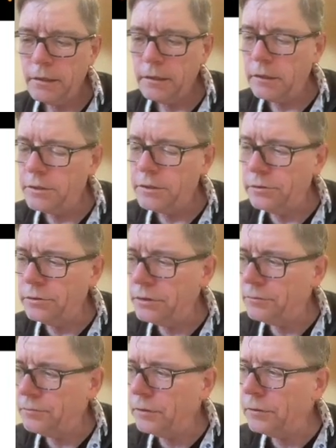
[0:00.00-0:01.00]
The
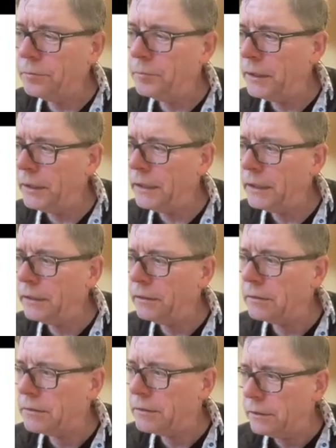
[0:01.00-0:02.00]
students will be
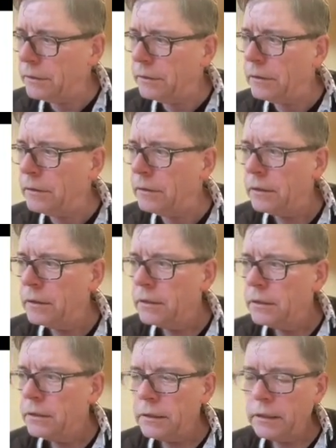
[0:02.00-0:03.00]
here till
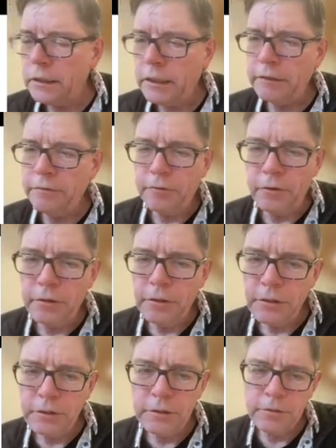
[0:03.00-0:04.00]
end of
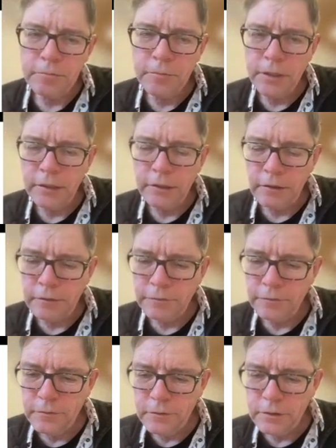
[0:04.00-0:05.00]
August, beginning
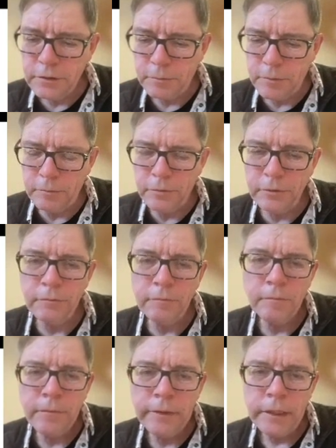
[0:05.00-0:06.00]
of
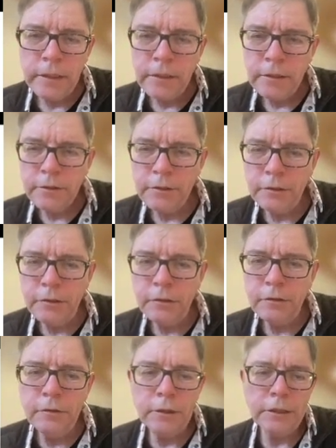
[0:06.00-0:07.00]
September.
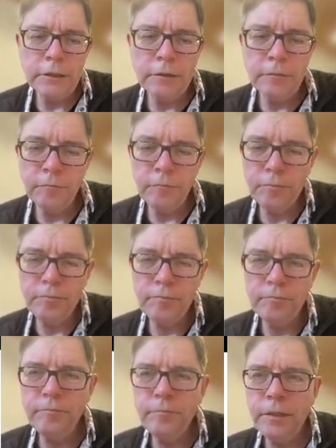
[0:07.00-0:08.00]
So
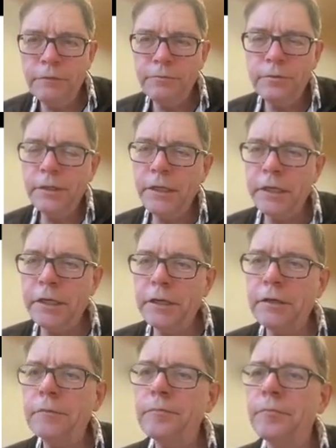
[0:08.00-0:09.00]
if you need any
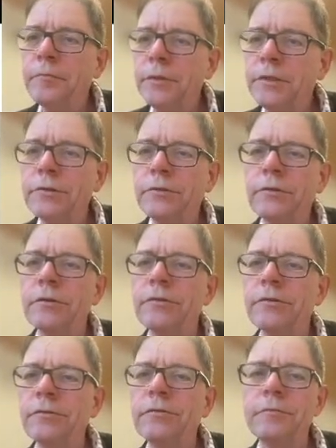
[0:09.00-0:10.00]
help, be sure
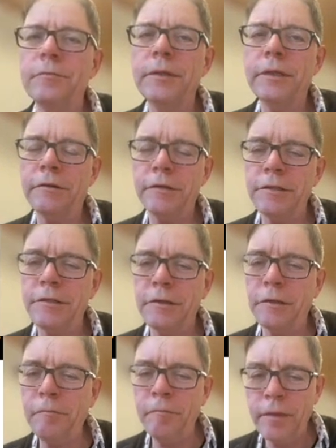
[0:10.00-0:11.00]
to be there in
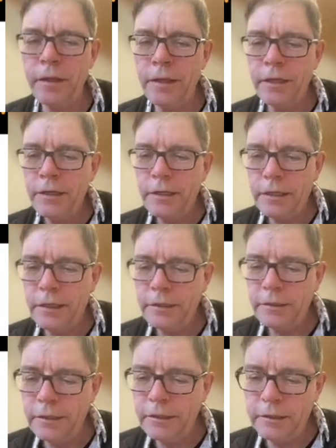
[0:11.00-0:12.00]
time,
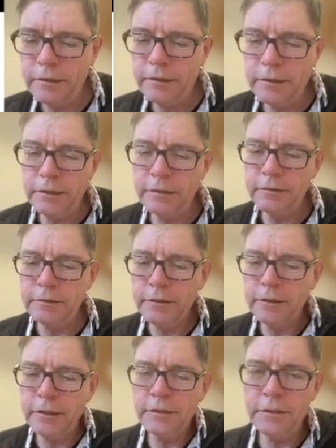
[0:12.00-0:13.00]
and they can
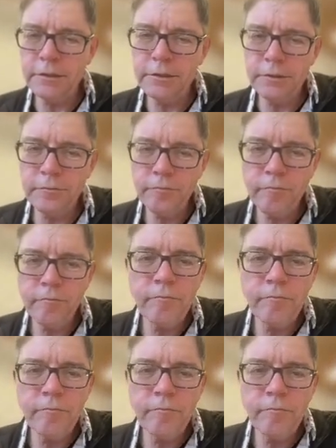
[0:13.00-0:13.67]
assist you.